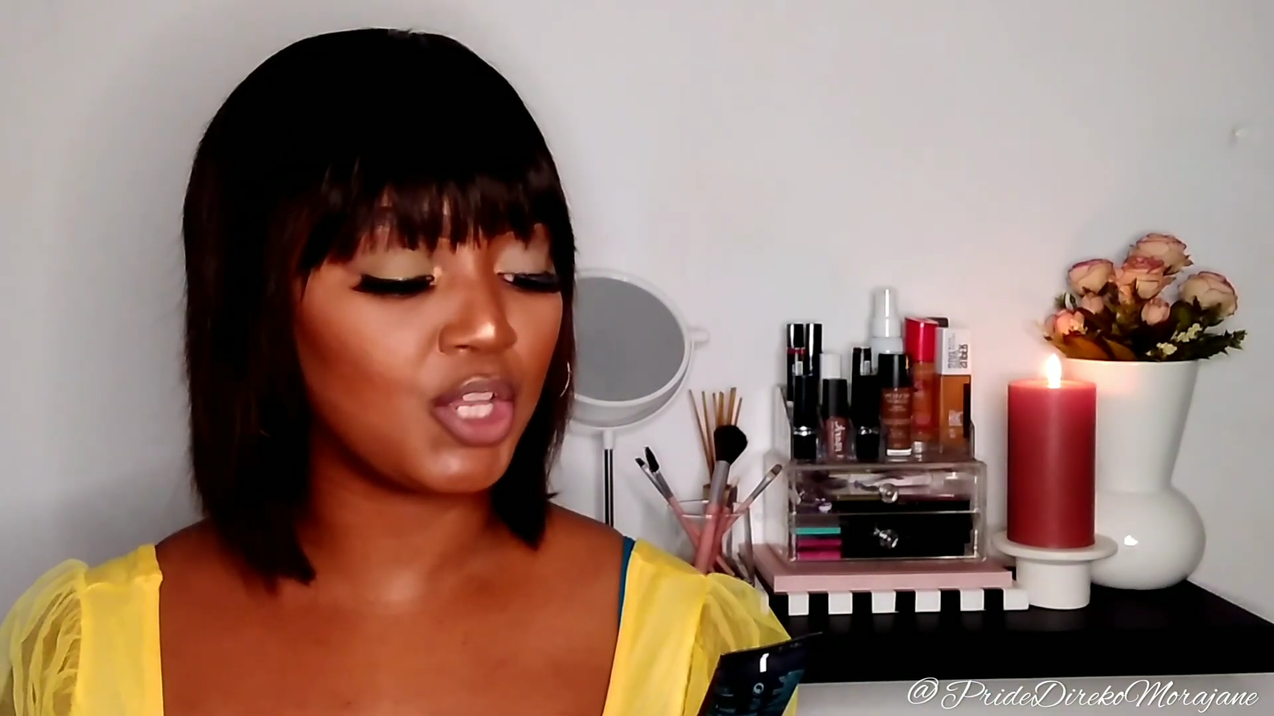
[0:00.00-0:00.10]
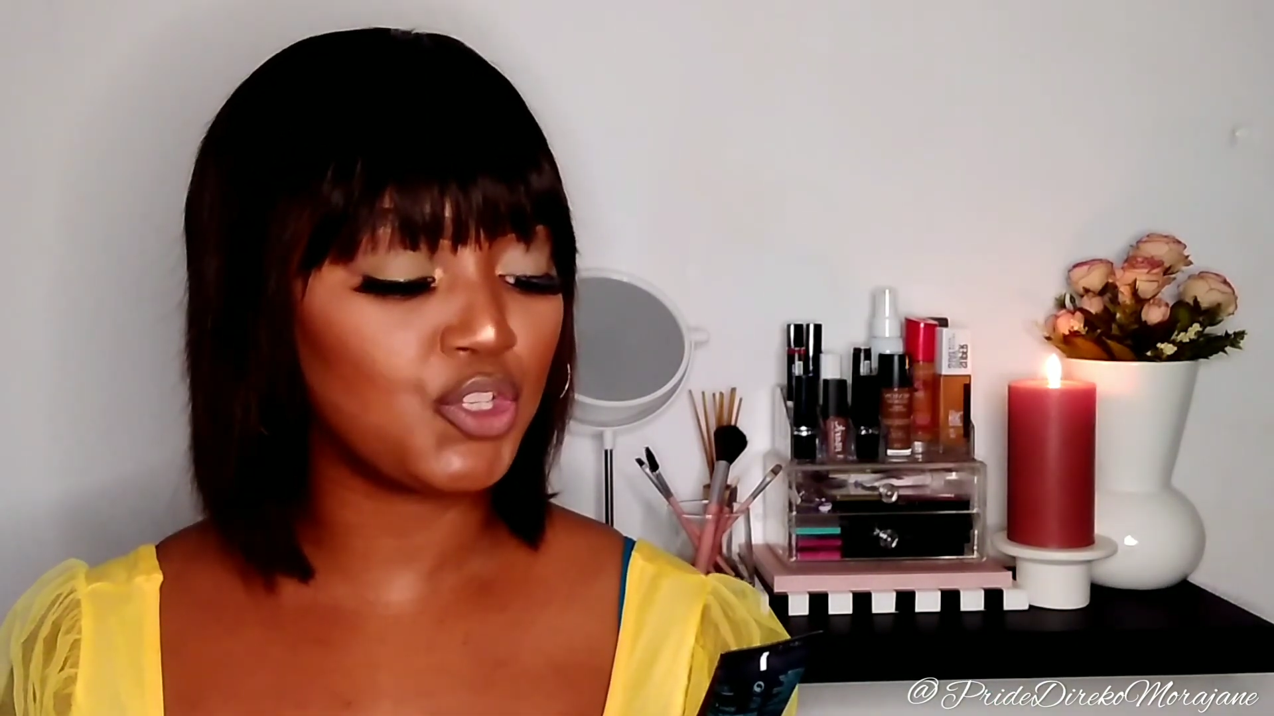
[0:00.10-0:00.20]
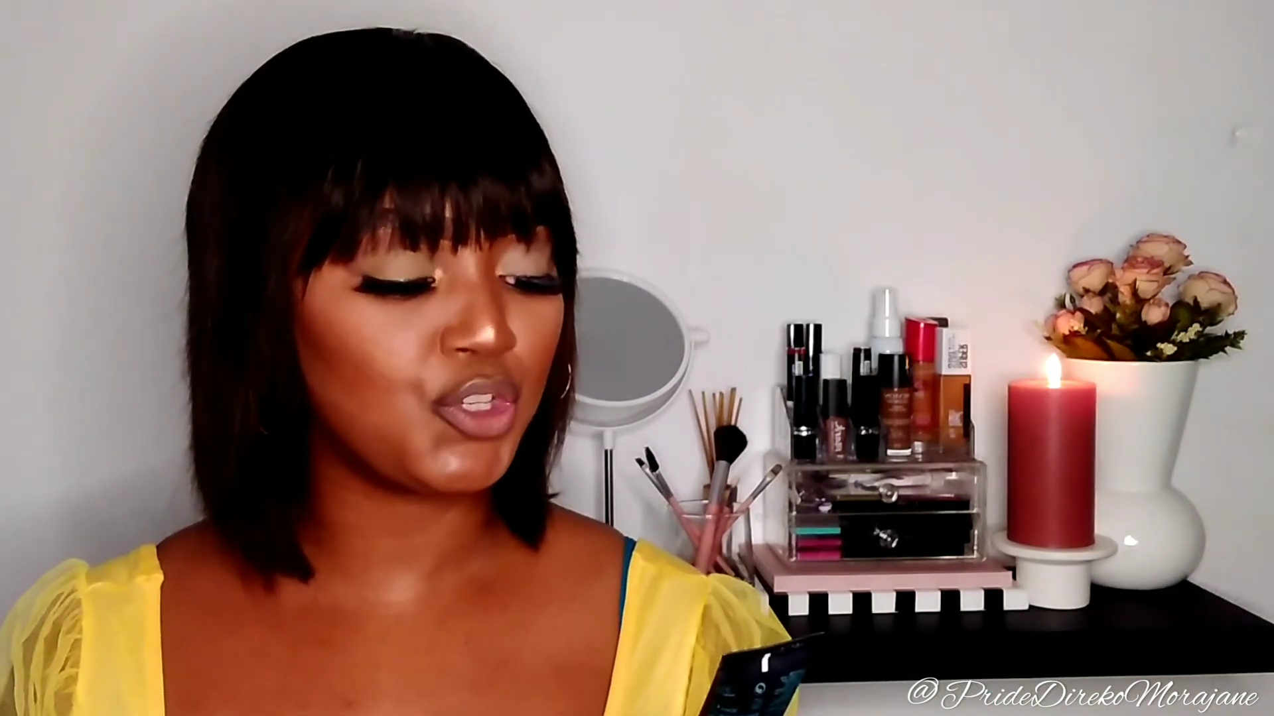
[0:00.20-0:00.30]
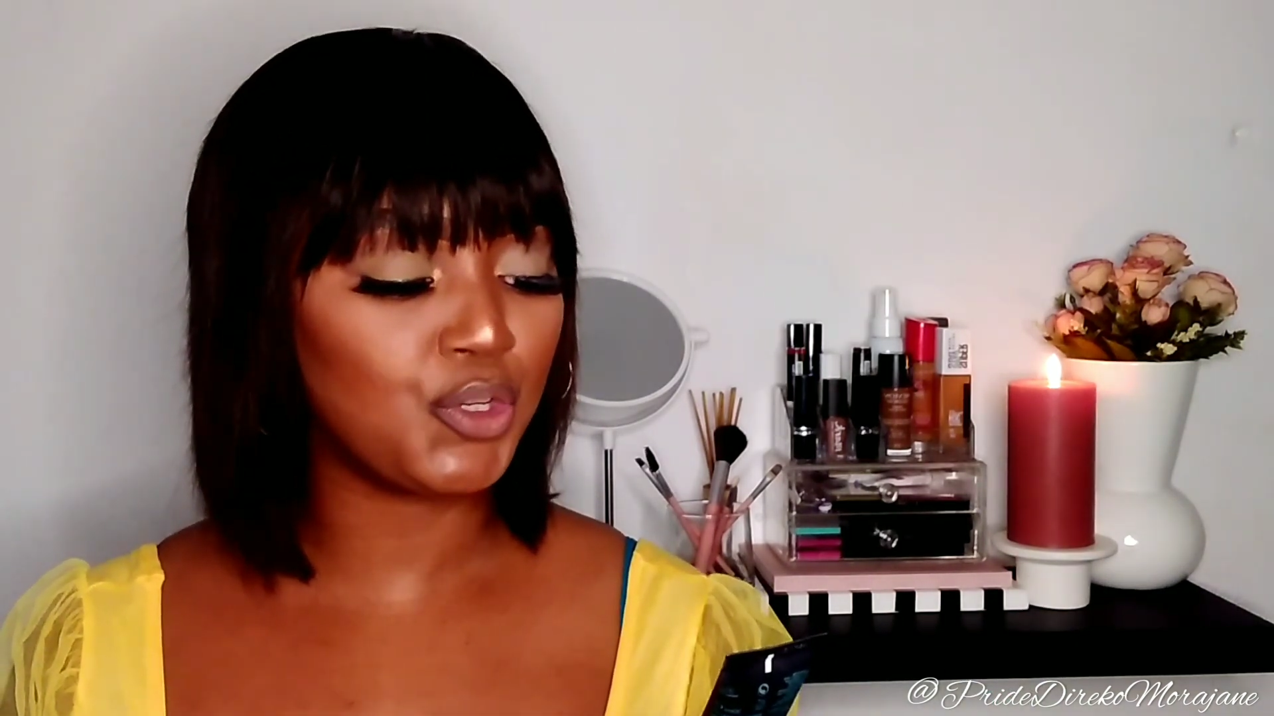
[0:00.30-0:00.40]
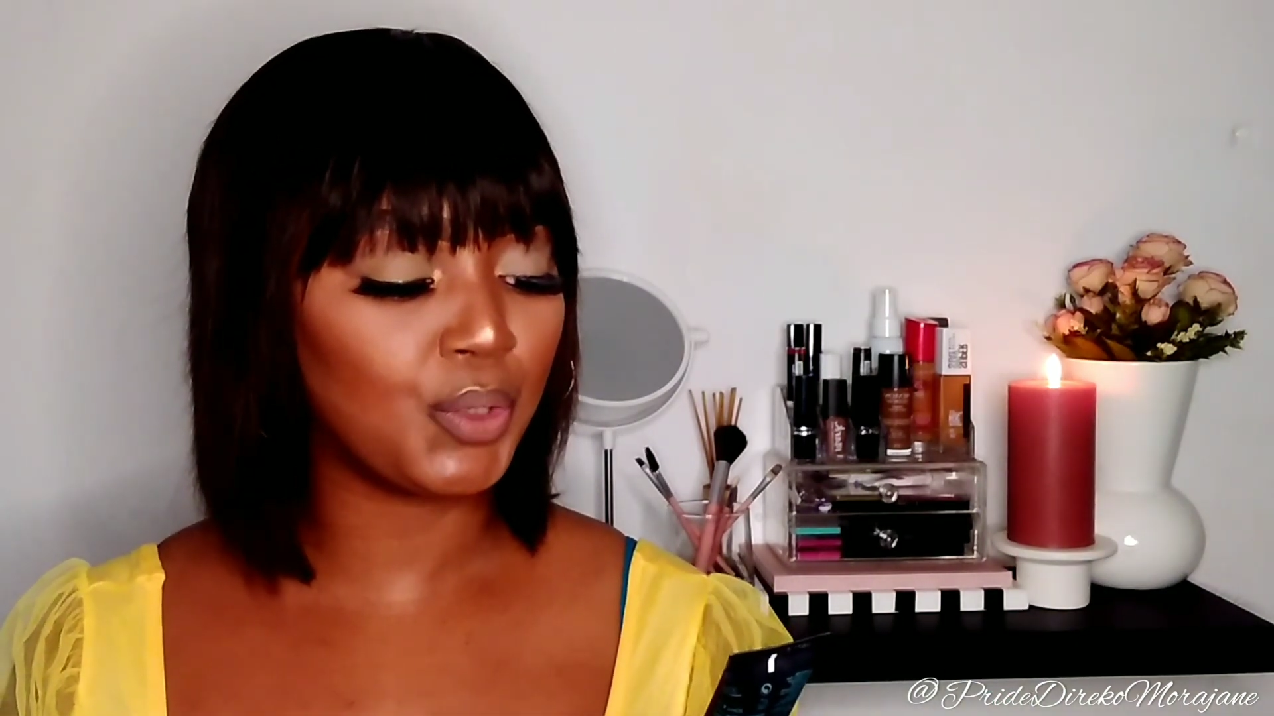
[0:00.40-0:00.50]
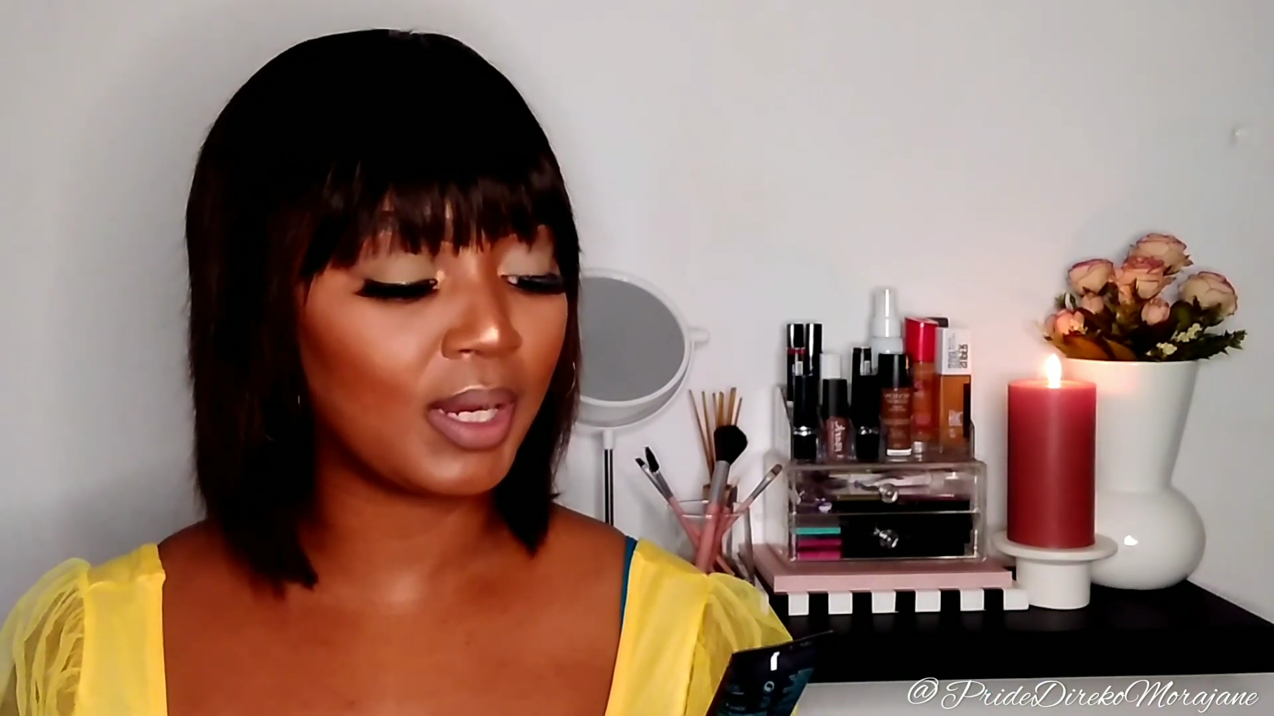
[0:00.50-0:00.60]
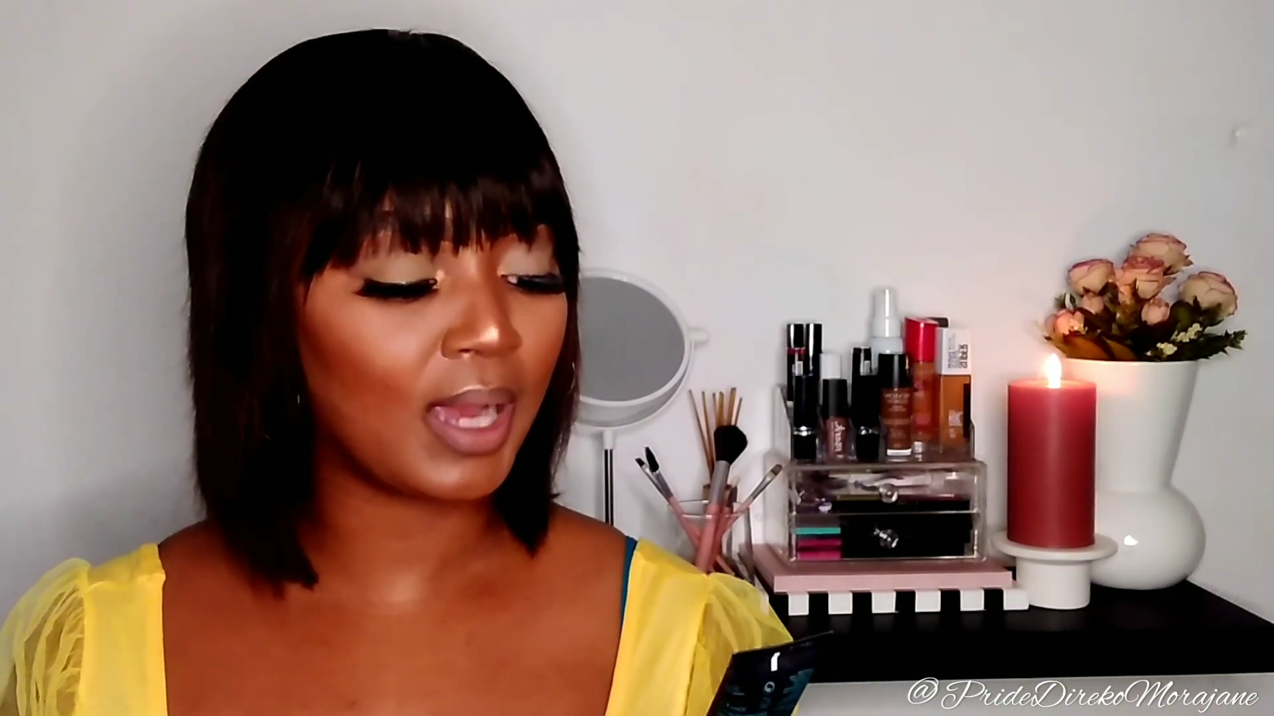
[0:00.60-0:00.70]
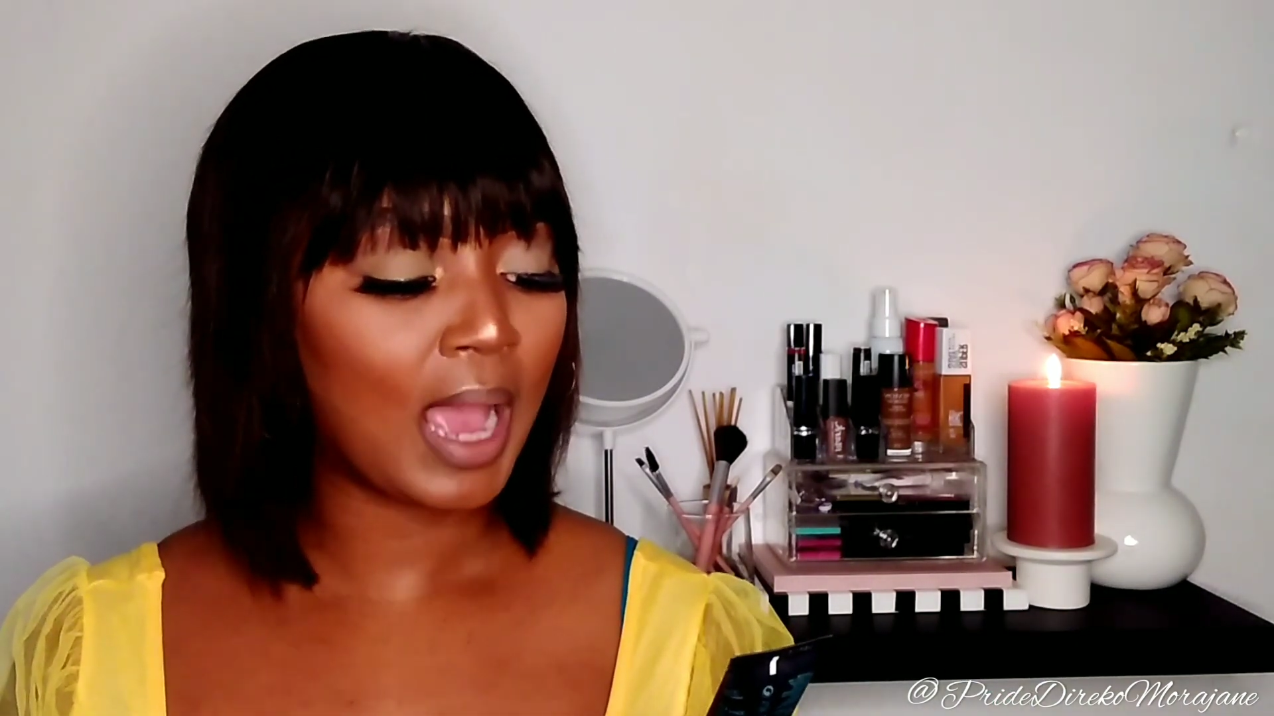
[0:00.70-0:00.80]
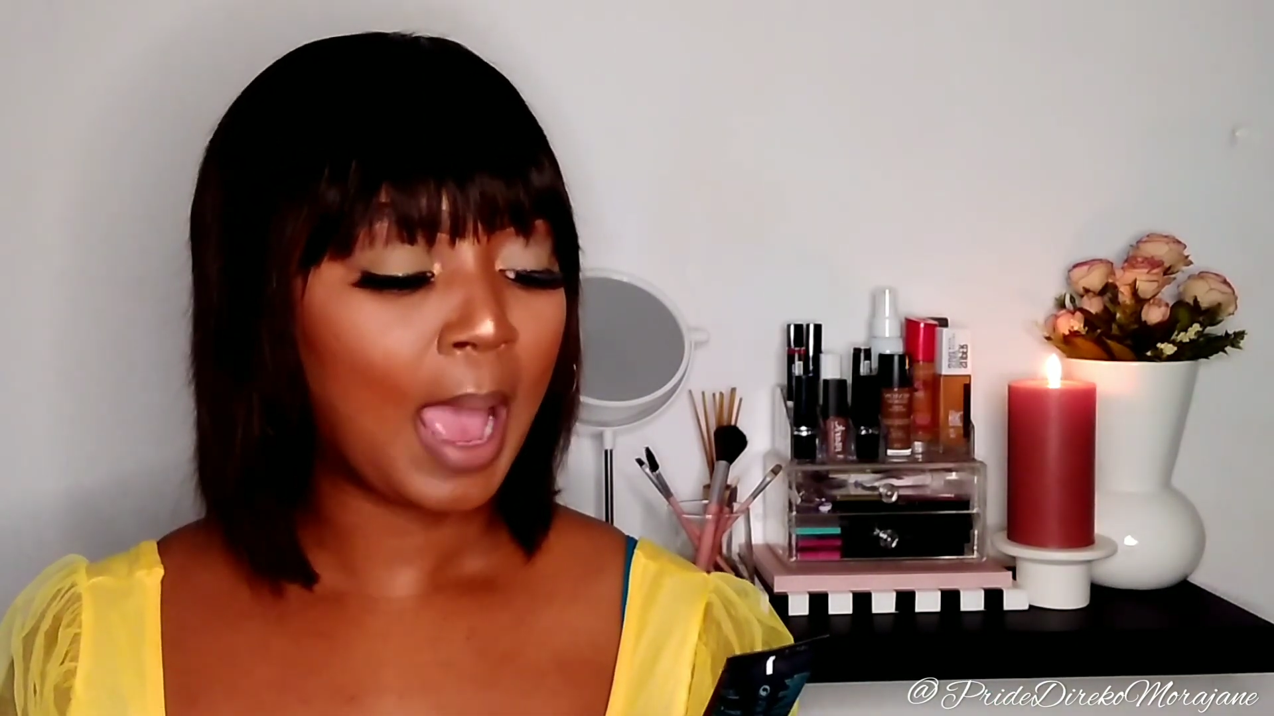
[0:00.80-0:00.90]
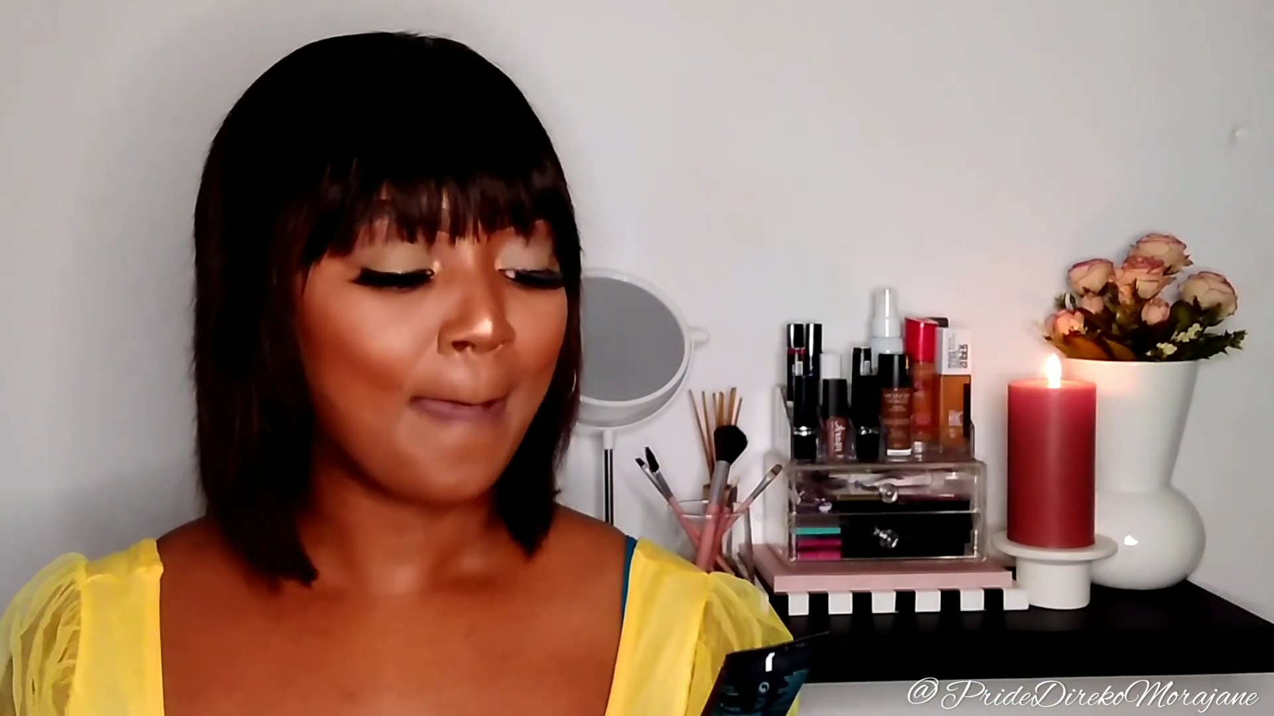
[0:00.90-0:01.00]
New York